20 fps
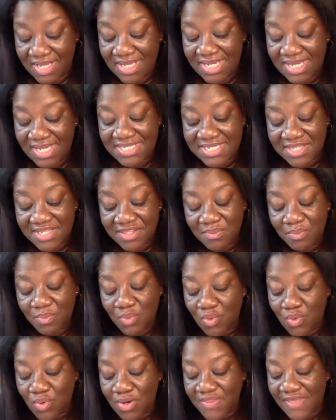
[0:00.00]
He said the
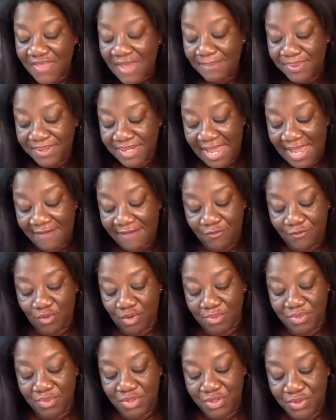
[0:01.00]
more that
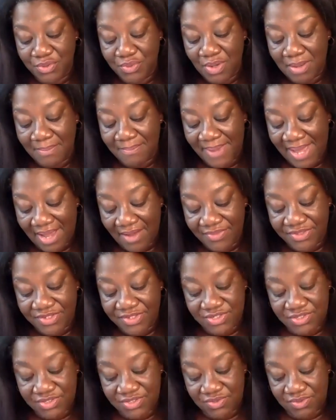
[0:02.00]
platform knew about the
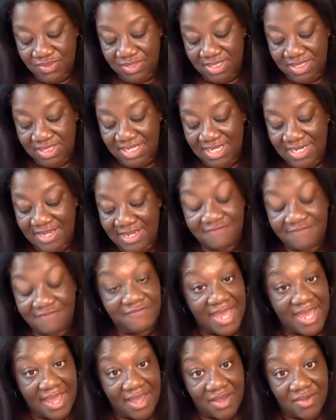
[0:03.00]
student it had
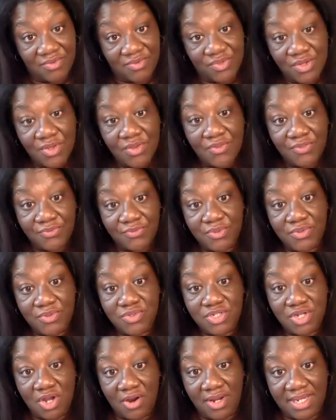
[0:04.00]
found through
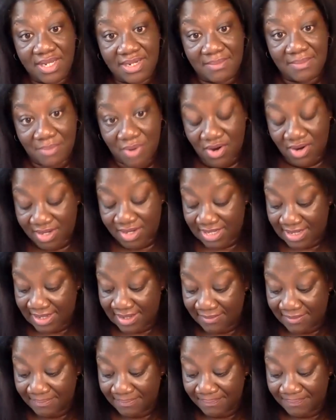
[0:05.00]
targeted
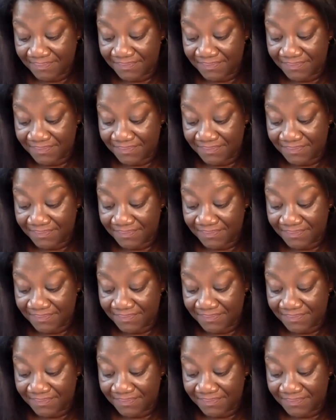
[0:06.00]
marketing,